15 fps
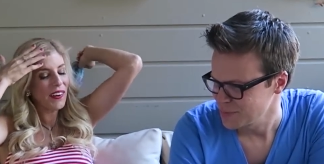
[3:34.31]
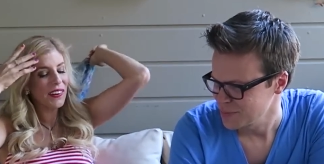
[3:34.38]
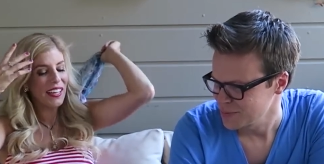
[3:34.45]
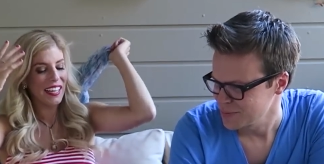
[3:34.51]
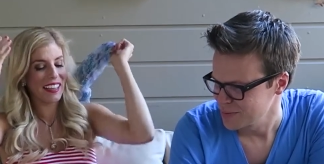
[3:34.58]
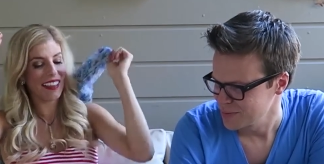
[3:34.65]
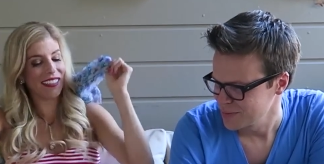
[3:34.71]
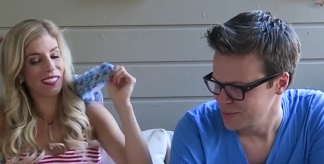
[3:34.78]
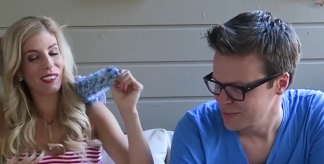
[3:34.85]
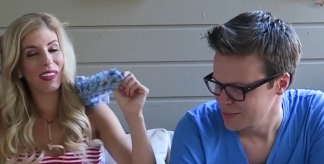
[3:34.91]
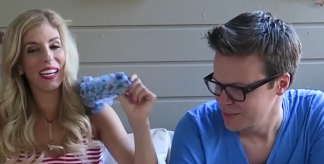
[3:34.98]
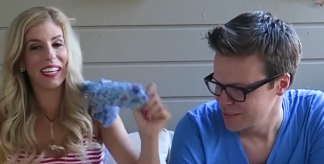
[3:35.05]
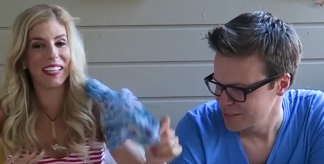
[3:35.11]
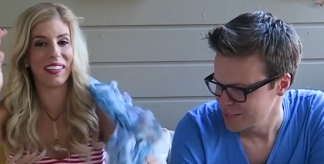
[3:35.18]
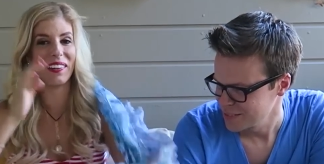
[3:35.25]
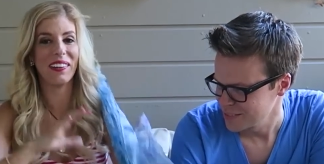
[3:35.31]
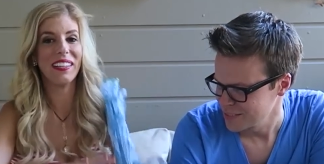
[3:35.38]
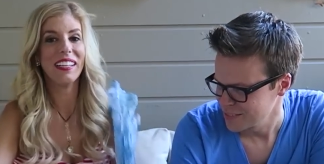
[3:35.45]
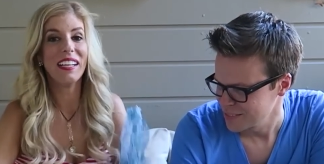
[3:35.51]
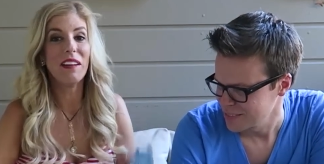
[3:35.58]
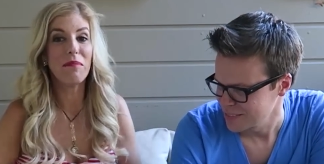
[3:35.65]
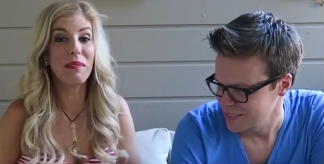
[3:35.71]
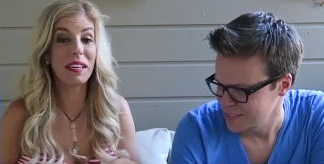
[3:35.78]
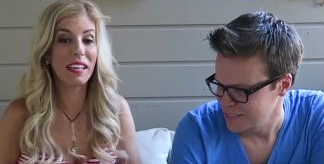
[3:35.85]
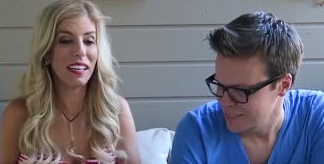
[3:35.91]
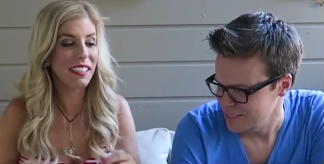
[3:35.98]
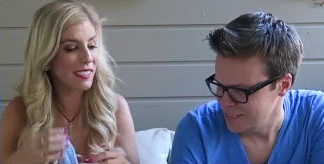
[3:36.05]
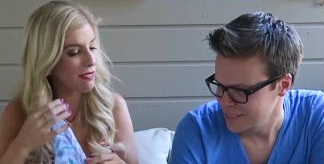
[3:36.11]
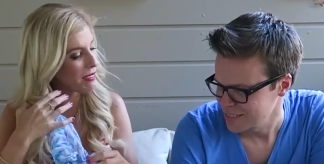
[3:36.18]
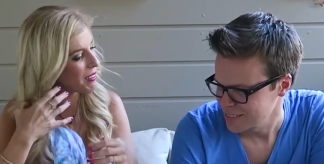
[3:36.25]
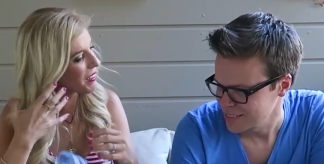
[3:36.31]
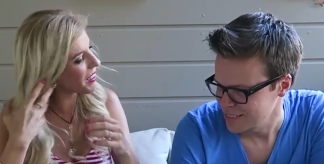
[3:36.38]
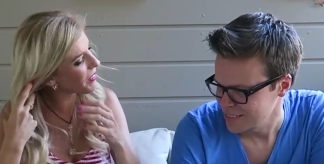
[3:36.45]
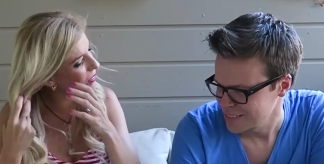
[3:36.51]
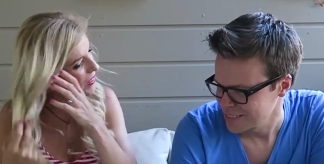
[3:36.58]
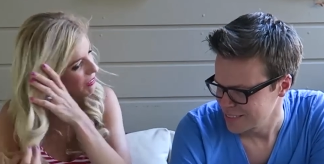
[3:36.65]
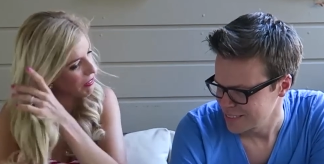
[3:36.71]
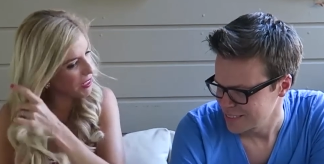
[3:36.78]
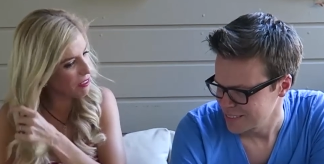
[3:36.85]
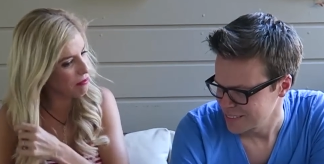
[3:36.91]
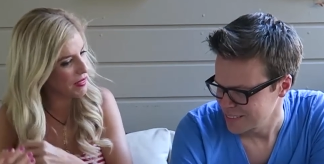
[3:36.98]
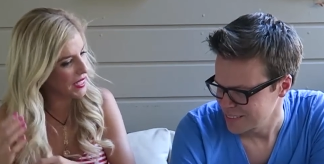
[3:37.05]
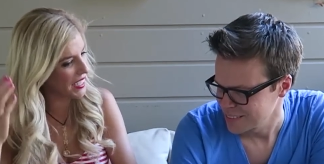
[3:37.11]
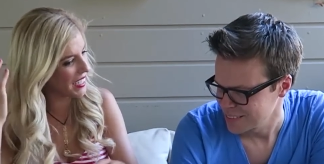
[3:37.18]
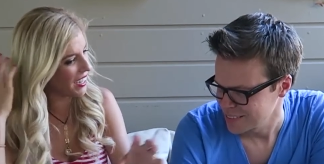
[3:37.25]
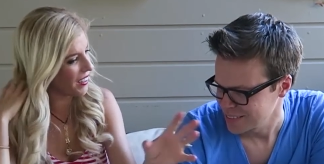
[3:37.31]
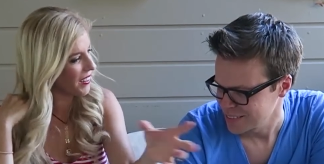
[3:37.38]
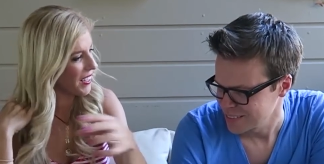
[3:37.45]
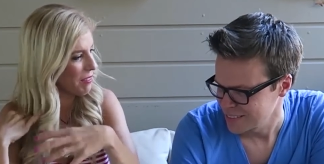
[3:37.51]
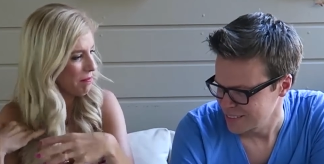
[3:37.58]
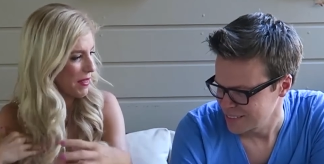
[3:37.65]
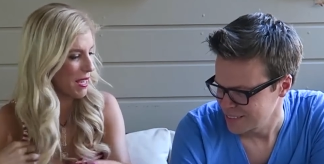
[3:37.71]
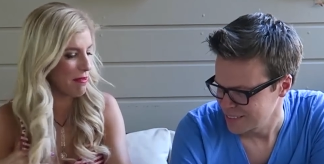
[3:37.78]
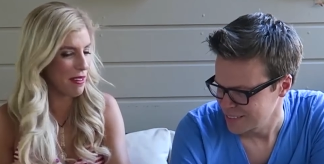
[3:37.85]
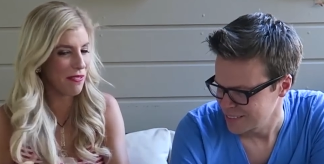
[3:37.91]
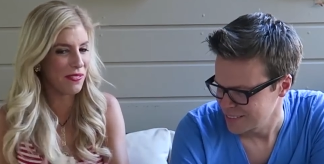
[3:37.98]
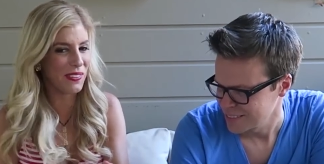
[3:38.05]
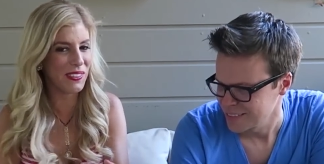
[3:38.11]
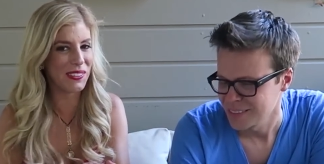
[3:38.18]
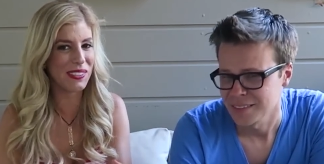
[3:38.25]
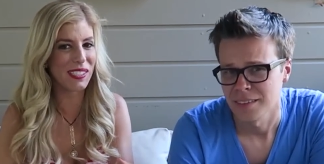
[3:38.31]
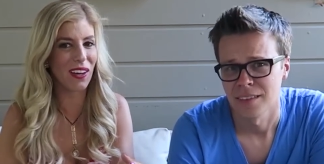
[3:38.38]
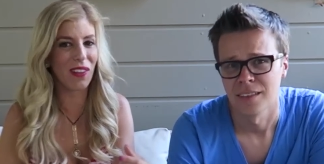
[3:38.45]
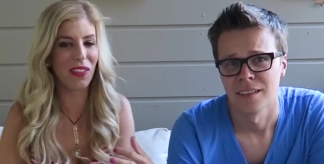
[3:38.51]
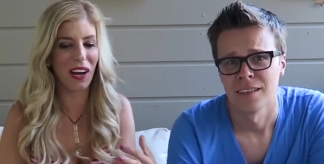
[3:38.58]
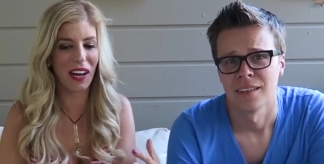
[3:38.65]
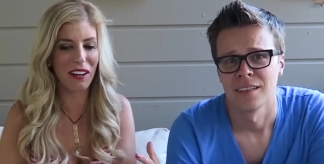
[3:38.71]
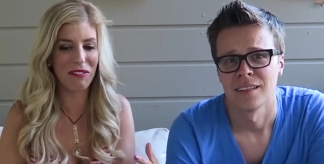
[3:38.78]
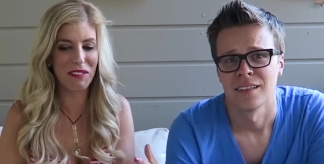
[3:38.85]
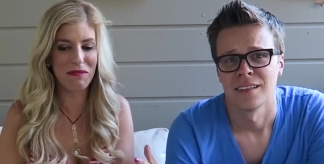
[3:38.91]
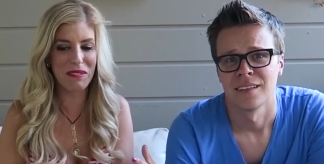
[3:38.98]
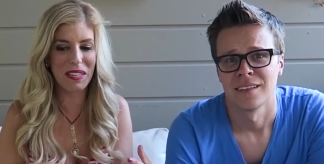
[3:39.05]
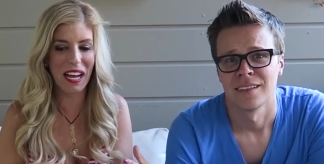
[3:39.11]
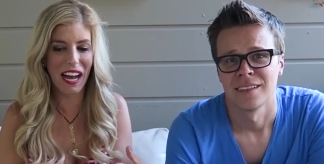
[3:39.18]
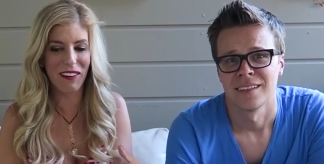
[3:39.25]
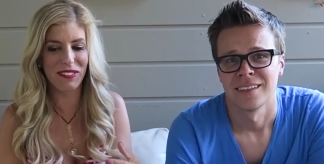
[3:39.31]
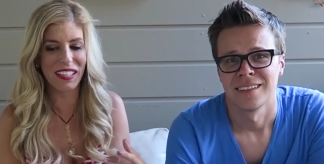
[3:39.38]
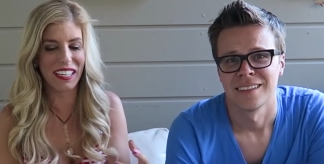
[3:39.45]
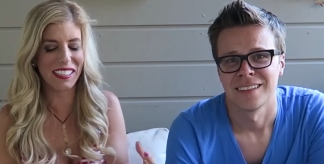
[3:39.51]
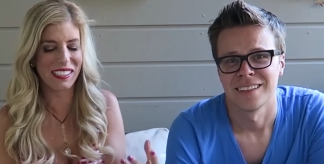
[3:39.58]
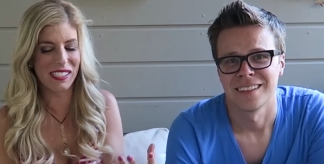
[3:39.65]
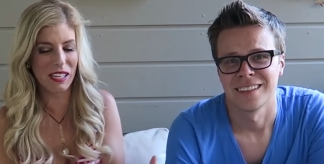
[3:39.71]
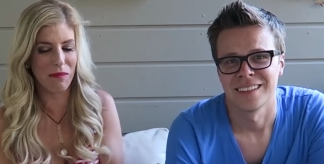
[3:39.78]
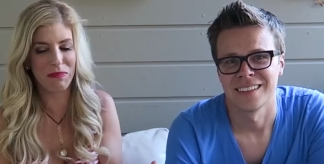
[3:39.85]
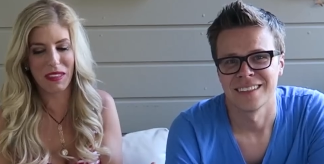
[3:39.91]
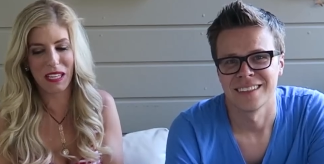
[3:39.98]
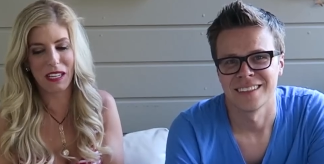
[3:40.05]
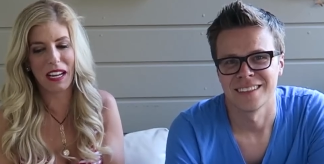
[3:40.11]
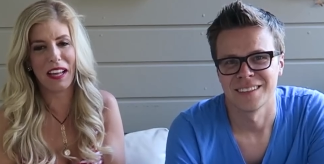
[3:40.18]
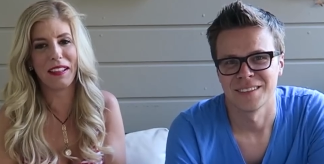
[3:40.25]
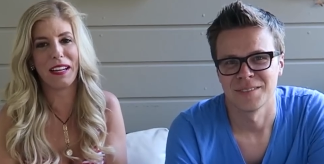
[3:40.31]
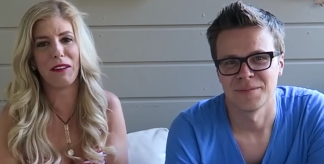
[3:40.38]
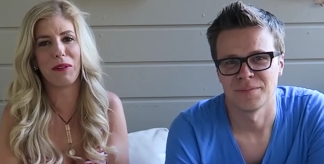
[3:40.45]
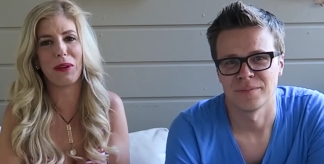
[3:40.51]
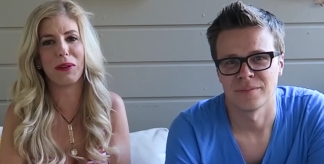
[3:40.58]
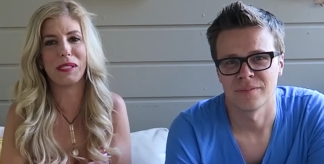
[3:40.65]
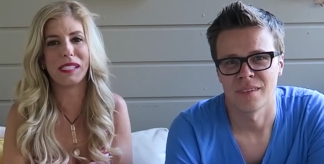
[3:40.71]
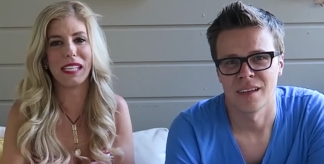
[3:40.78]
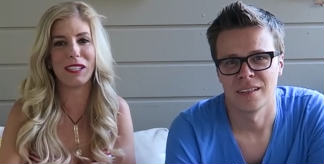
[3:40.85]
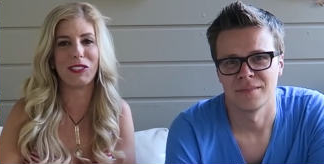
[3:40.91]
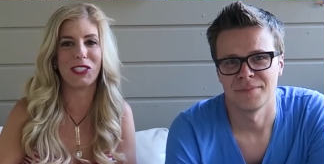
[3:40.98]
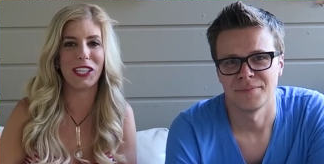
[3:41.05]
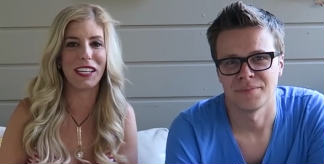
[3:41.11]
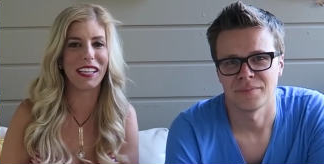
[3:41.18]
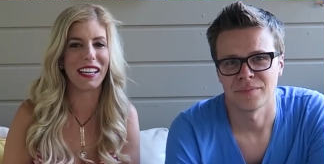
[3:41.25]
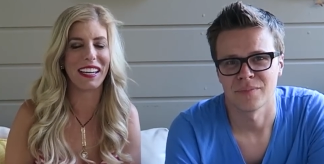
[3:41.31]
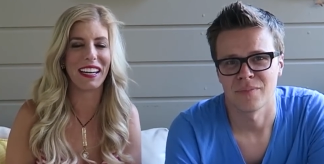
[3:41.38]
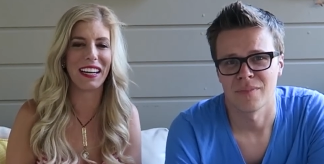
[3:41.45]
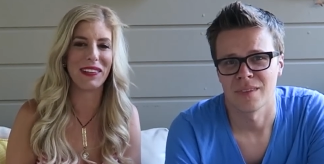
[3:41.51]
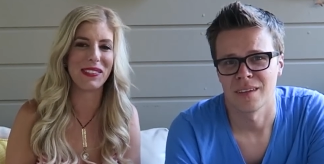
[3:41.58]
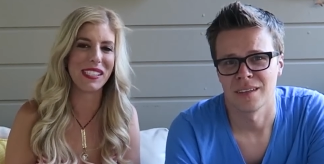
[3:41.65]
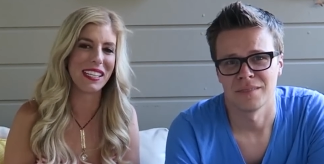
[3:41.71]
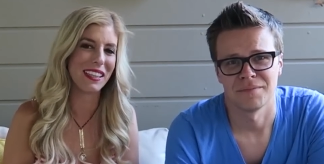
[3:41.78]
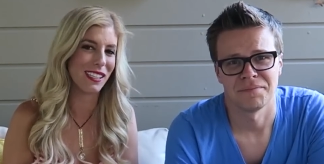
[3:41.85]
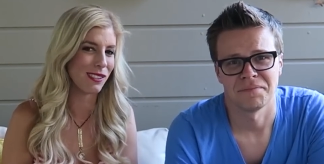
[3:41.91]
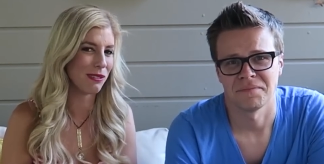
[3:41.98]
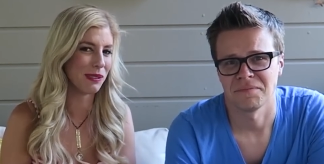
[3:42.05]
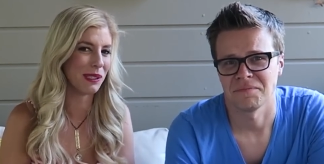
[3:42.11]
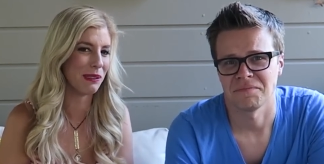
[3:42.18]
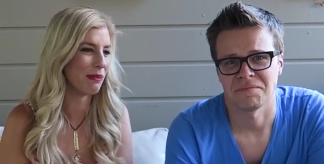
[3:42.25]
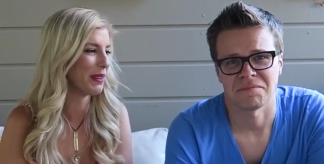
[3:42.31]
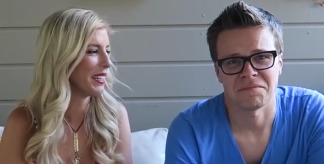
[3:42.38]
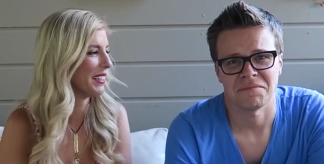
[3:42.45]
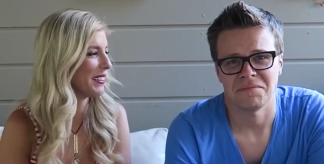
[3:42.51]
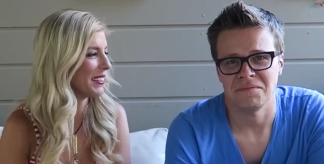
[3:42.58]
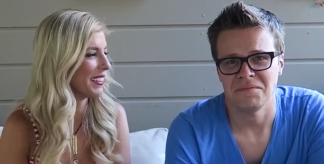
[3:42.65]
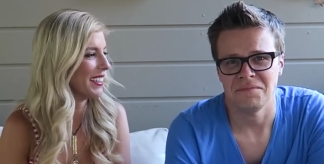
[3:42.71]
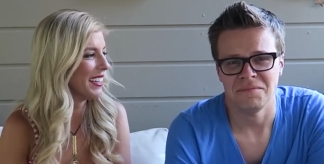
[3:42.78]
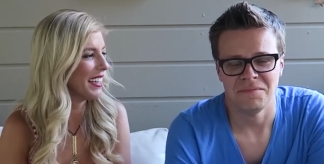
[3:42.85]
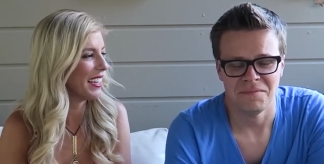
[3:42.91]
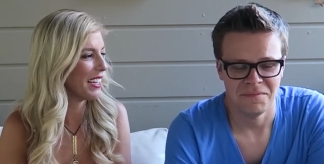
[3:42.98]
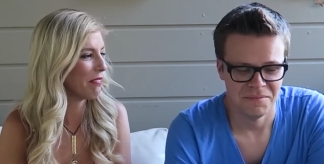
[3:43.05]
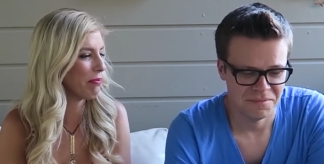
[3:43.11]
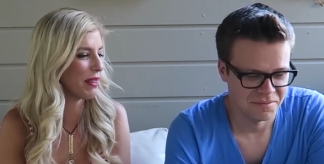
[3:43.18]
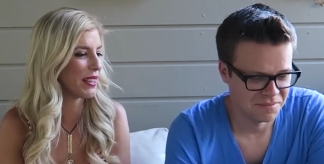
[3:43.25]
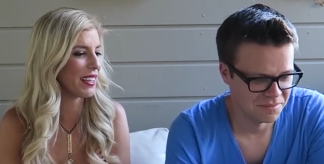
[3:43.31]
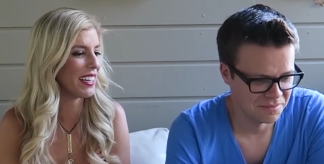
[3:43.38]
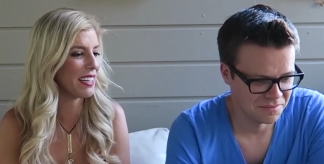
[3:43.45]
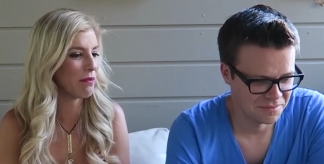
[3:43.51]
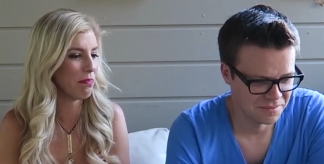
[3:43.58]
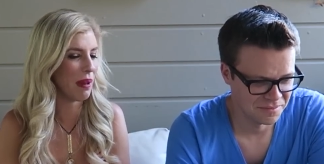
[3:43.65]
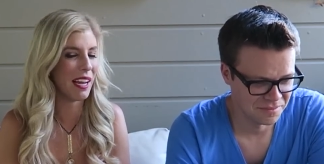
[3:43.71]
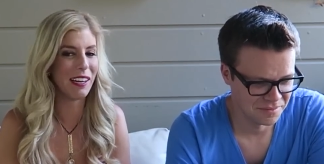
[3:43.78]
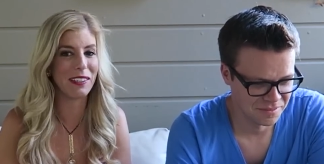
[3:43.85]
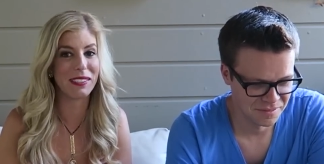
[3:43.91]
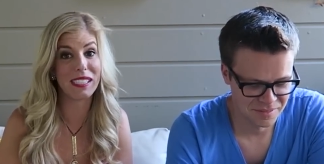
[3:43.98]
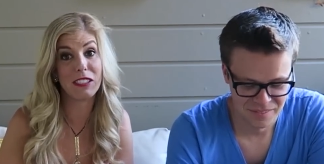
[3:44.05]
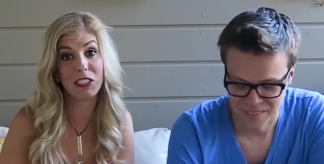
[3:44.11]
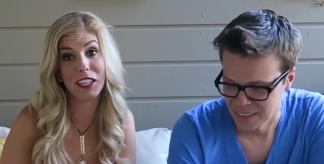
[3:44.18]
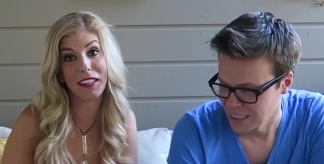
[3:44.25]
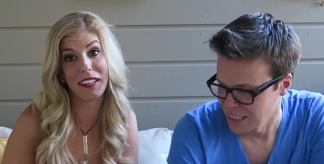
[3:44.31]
Speaker 1: don't, okay, this is why I knew. Because when, when we were picking out like baby foods, a lot of them would have like something and then it would always say chicken. And I was like, that's really weird. It'd be like pears and